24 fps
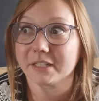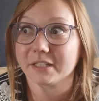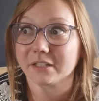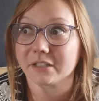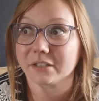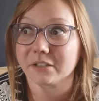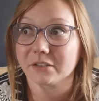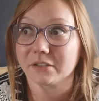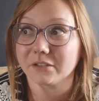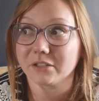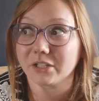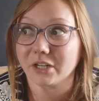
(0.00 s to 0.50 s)
a
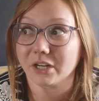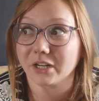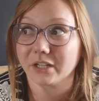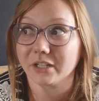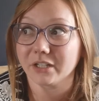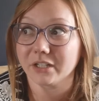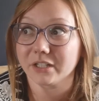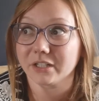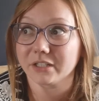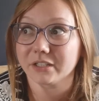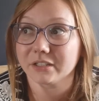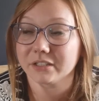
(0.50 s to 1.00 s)
little
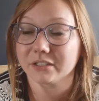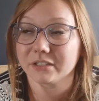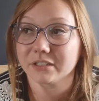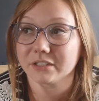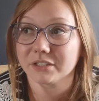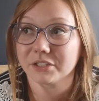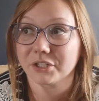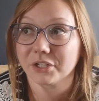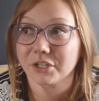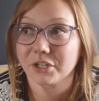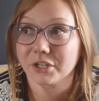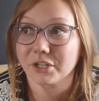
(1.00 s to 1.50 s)
dark,
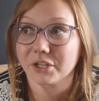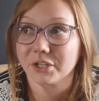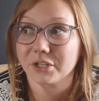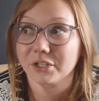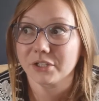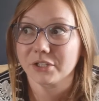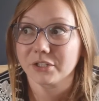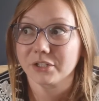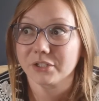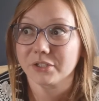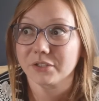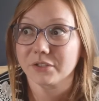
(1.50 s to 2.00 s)

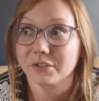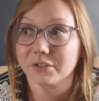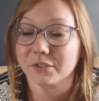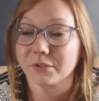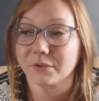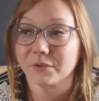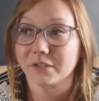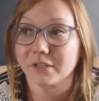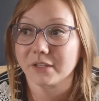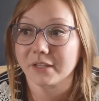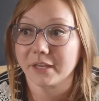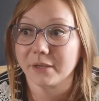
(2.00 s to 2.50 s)

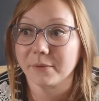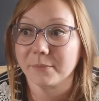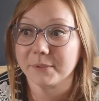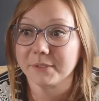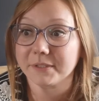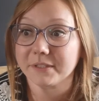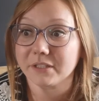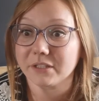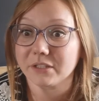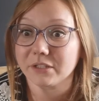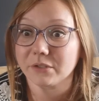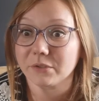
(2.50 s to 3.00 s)
so the light
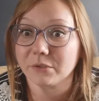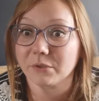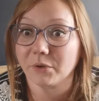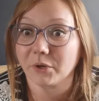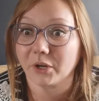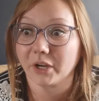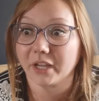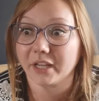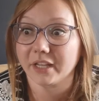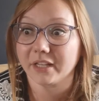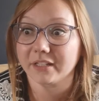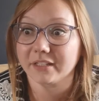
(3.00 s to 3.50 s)
wasn't too
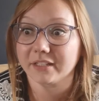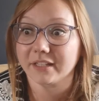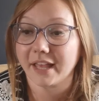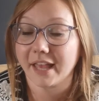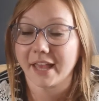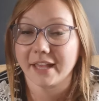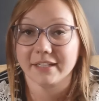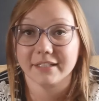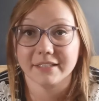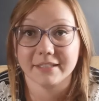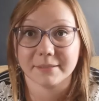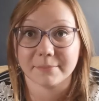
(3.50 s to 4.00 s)
great,
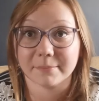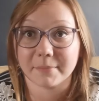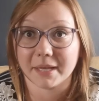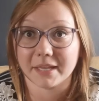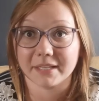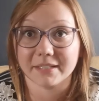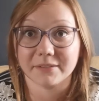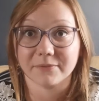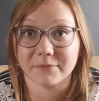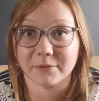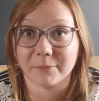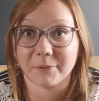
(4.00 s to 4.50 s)
and it's a
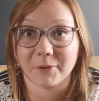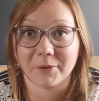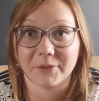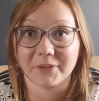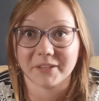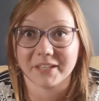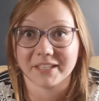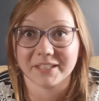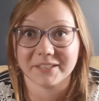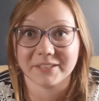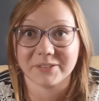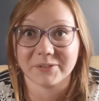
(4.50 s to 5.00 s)
mess from all the
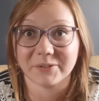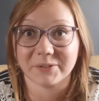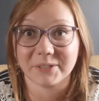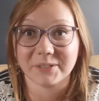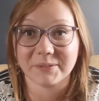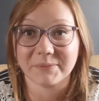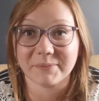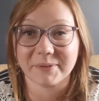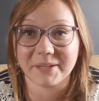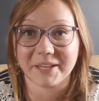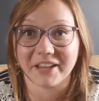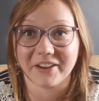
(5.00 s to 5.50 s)
kids'
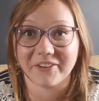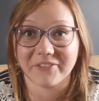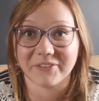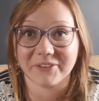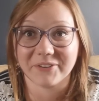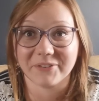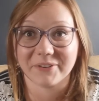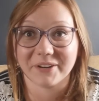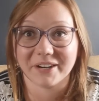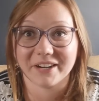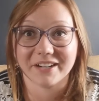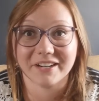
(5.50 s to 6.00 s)
toys being
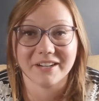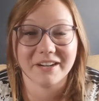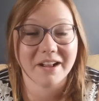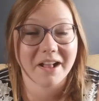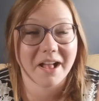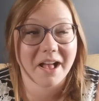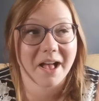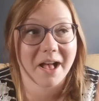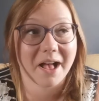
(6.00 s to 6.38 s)
everywhere.